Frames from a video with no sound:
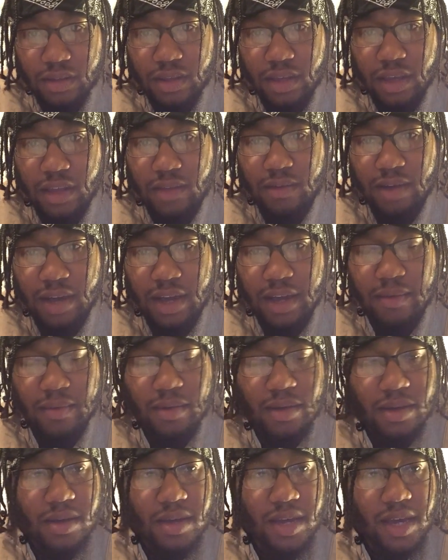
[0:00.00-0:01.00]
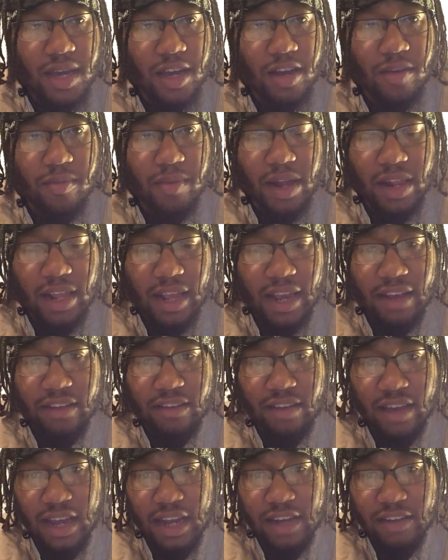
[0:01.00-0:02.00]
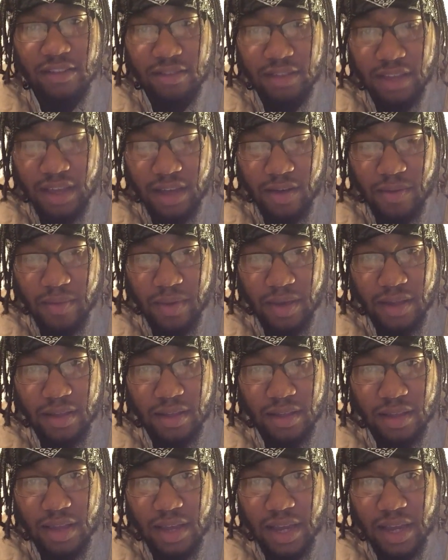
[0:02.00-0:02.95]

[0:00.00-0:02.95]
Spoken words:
And you got everybody has cancer now, man.